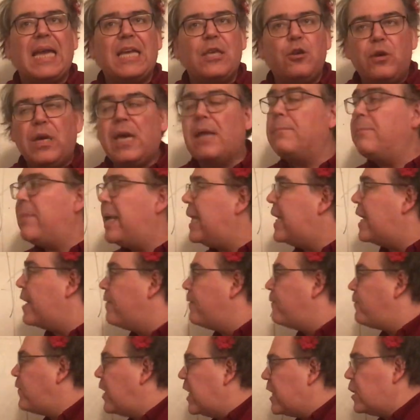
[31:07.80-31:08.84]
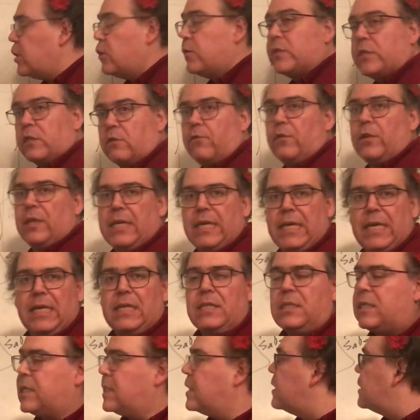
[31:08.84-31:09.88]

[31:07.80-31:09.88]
you can make it fit usefully into